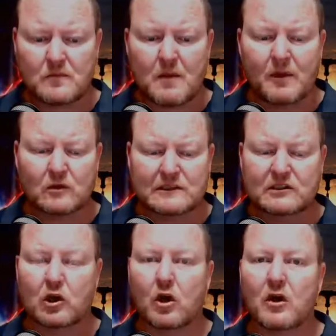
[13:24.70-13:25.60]
because there's
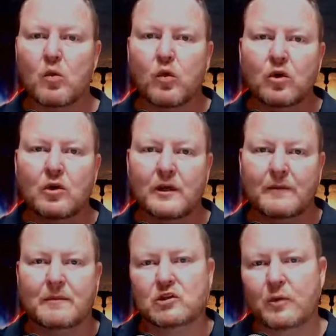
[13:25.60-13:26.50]
a lot of wool
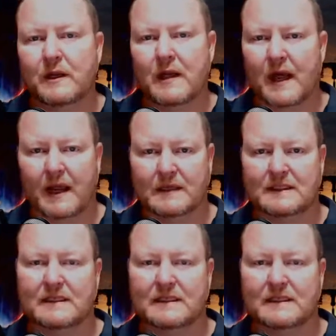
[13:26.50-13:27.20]
in between the hairs,